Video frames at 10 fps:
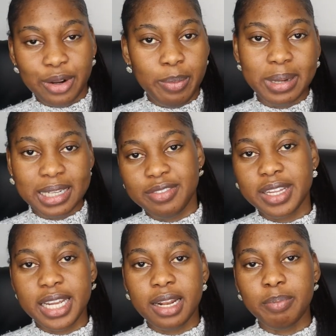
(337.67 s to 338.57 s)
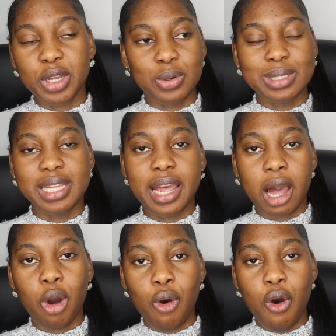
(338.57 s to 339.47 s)
I don't believe in it because they
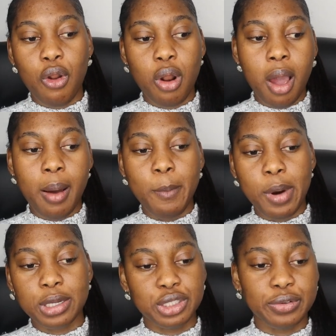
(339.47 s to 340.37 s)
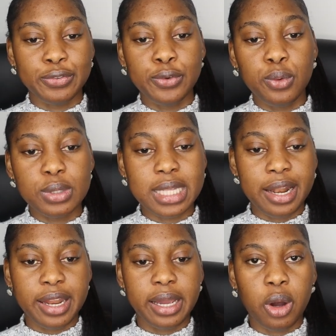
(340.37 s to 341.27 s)
are all bunch of fools
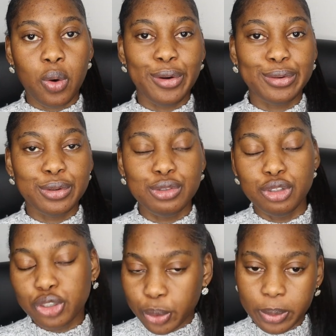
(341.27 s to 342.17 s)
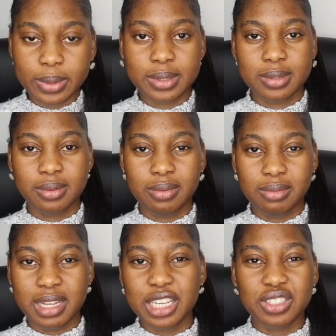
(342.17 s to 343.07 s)
and they are all jokes.
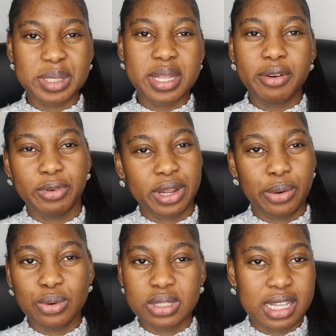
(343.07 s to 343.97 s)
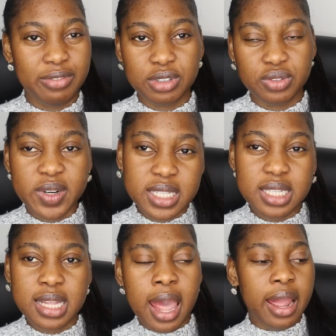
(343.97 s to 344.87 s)
They're just there for their own selfish
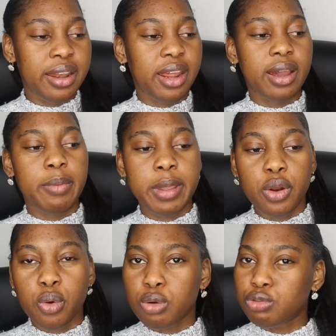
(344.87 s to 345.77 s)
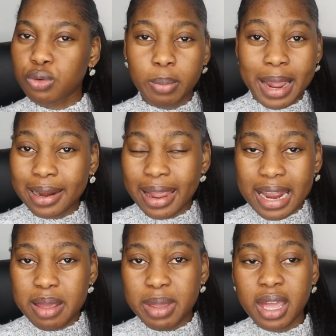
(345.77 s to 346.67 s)
reasons and they are being controlled by the
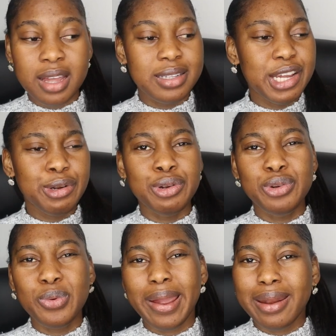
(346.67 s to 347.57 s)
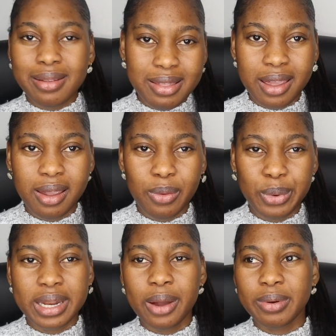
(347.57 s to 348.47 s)
enemy. They don't do anything
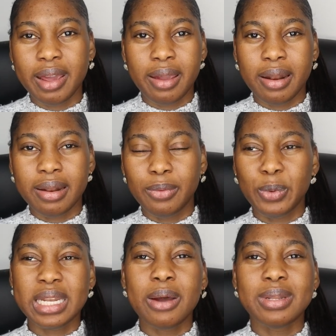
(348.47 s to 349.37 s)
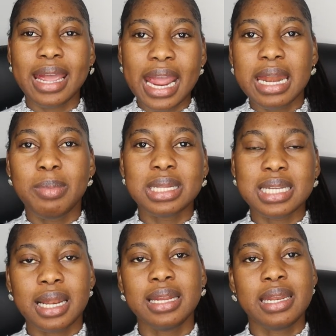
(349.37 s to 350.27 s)
without the, the without the enemy
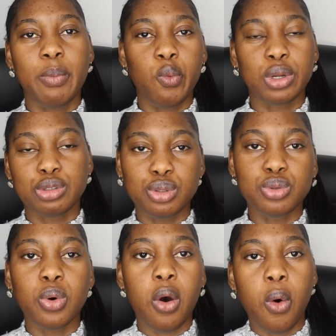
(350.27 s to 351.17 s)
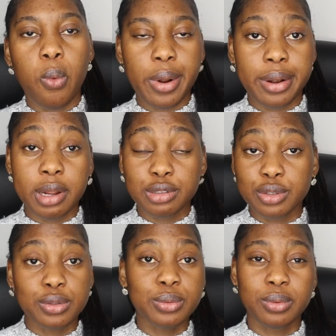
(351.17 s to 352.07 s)
telling them what to do or what not
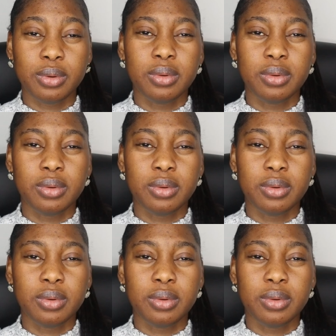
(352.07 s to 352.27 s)
to do.